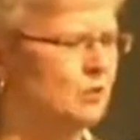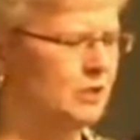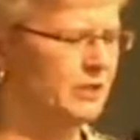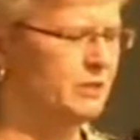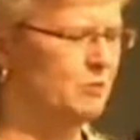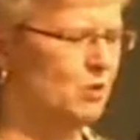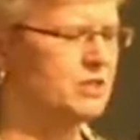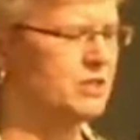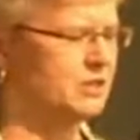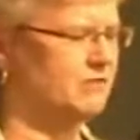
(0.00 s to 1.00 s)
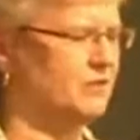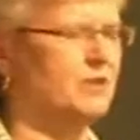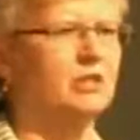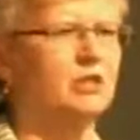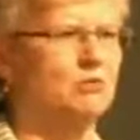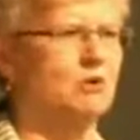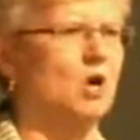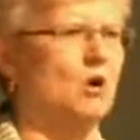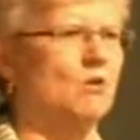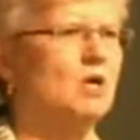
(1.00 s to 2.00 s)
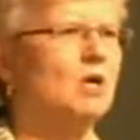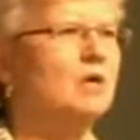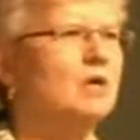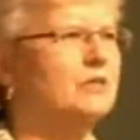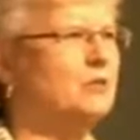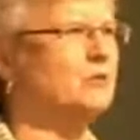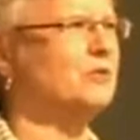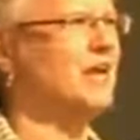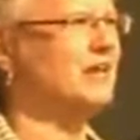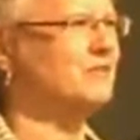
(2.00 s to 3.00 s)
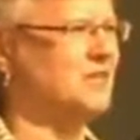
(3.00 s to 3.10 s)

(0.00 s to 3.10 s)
really more significantly grow the creative